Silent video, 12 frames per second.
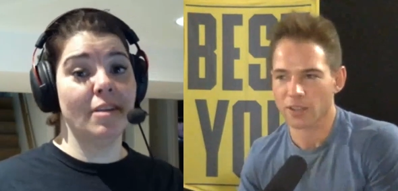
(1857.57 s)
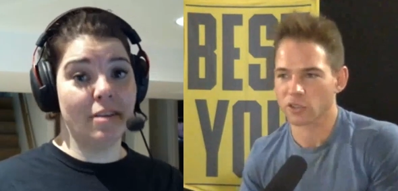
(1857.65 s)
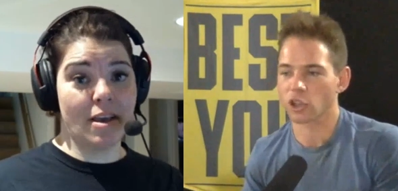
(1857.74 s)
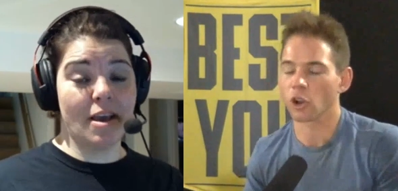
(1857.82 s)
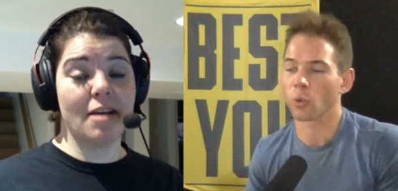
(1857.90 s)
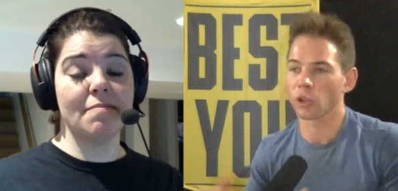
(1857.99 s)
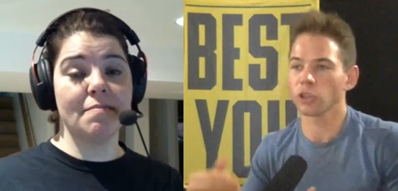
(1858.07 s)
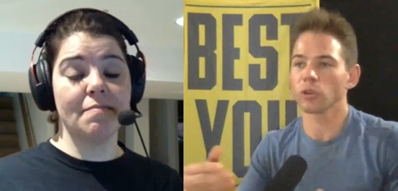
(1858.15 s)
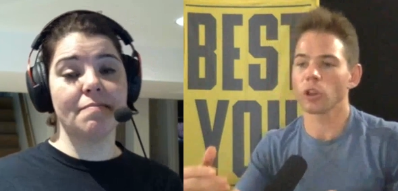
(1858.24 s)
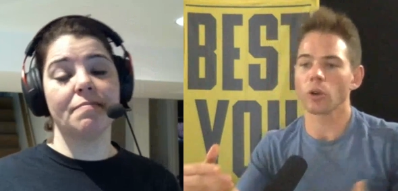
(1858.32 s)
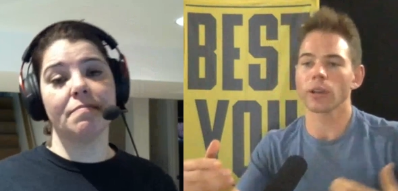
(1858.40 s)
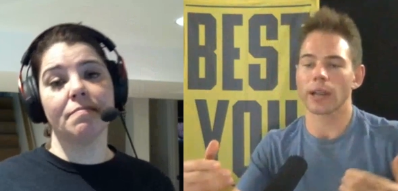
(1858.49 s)
Speaker 1: Yeah. So when
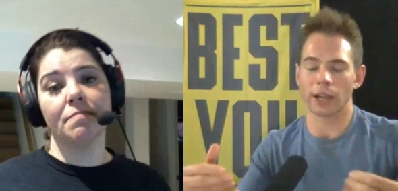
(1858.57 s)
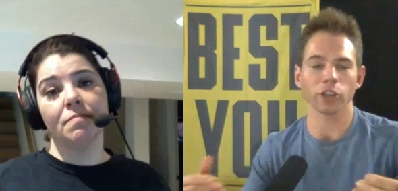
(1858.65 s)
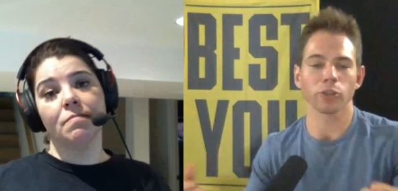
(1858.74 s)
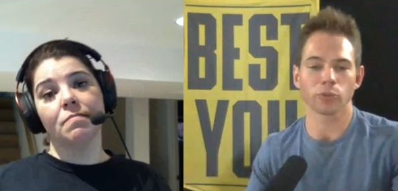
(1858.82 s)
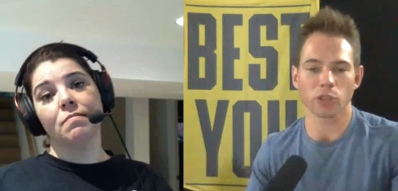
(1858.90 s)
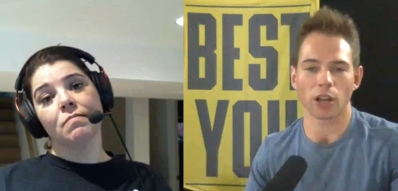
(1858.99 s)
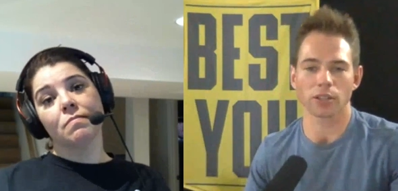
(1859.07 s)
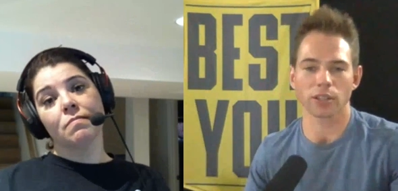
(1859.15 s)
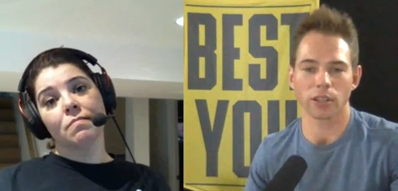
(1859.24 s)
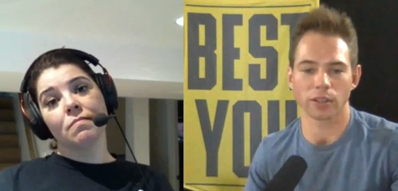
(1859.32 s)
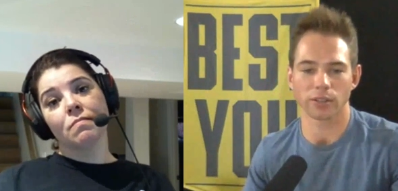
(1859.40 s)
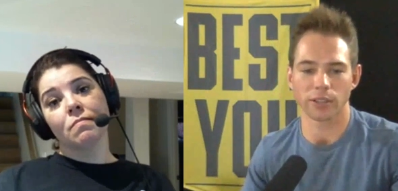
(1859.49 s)
yeah. you go and I know you
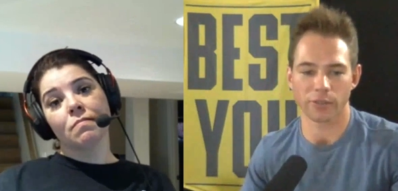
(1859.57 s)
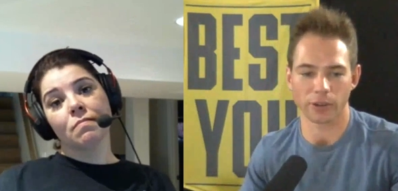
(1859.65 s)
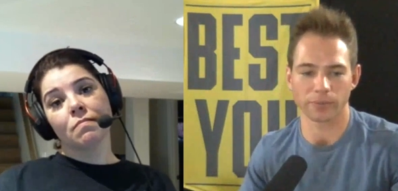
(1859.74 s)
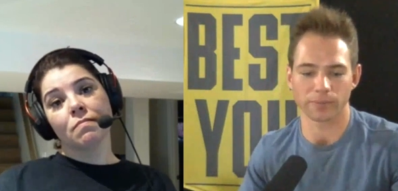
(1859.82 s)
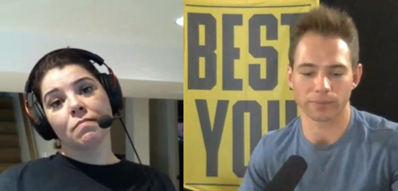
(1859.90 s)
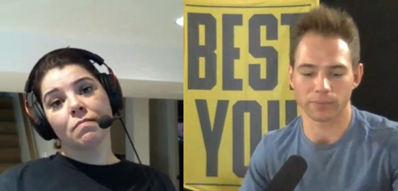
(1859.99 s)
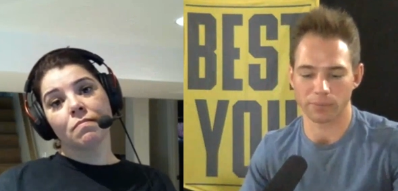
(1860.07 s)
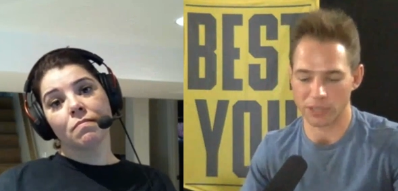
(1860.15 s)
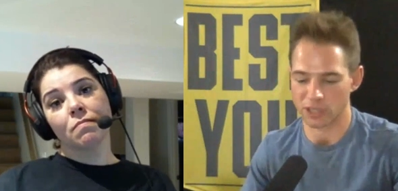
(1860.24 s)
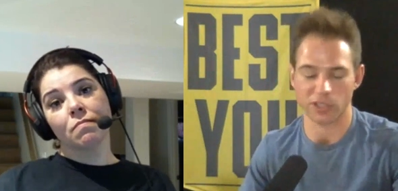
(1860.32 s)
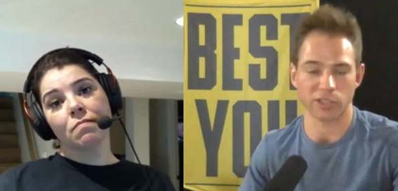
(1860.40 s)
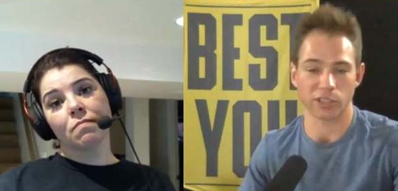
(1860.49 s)
talk to different
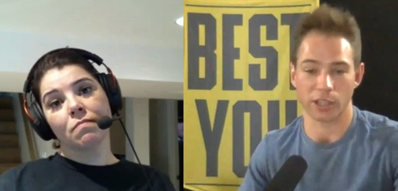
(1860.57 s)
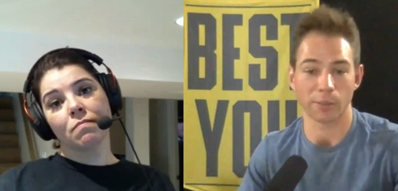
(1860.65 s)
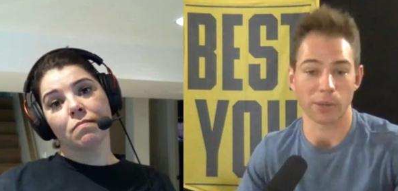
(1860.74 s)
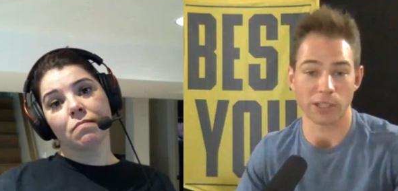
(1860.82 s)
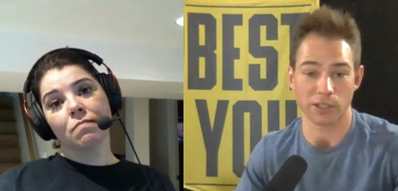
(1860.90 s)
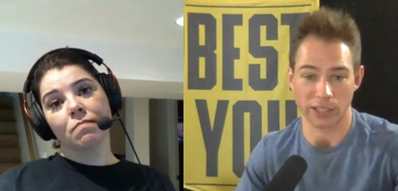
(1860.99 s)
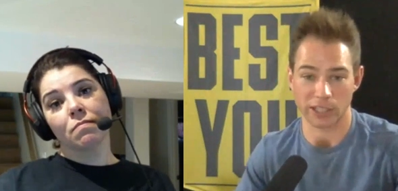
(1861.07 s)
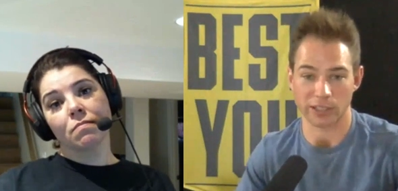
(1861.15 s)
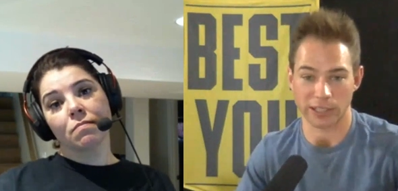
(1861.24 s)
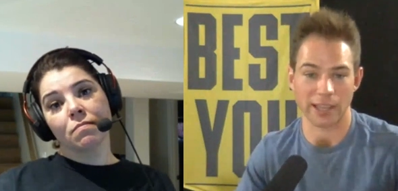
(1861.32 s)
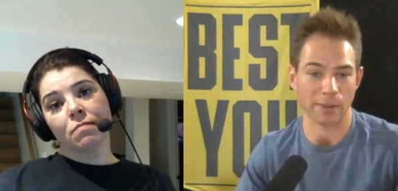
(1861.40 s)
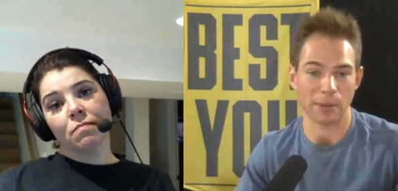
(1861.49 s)
businesses and companies and
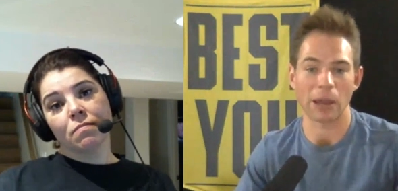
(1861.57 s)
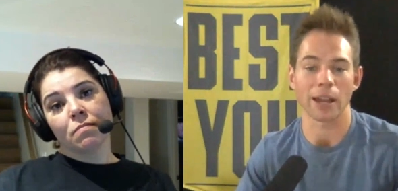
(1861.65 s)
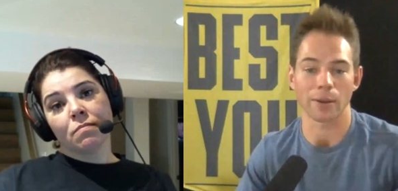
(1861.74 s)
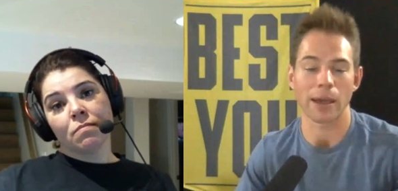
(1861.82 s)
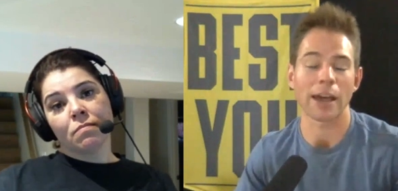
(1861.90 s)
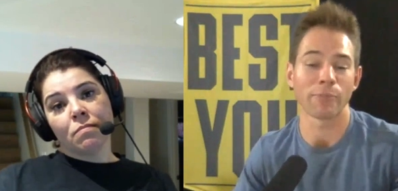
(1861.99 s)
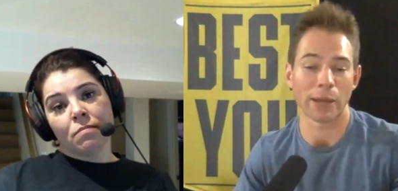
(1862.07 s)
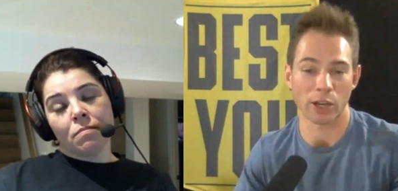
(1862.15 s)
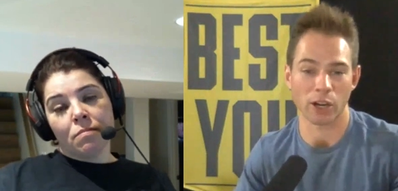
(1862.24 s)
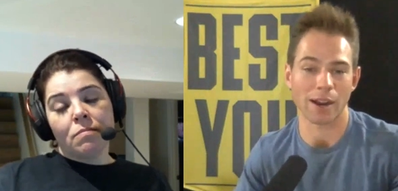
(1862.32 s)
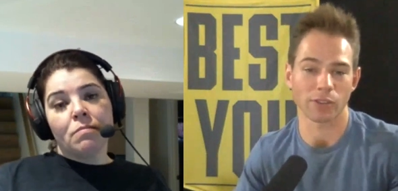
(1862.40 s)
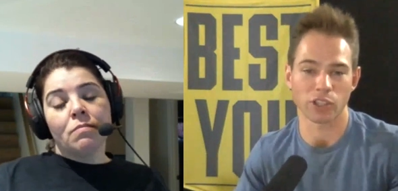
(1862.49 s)
things like that about how to have
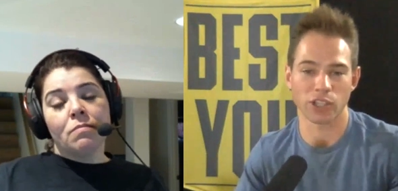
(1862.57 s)
better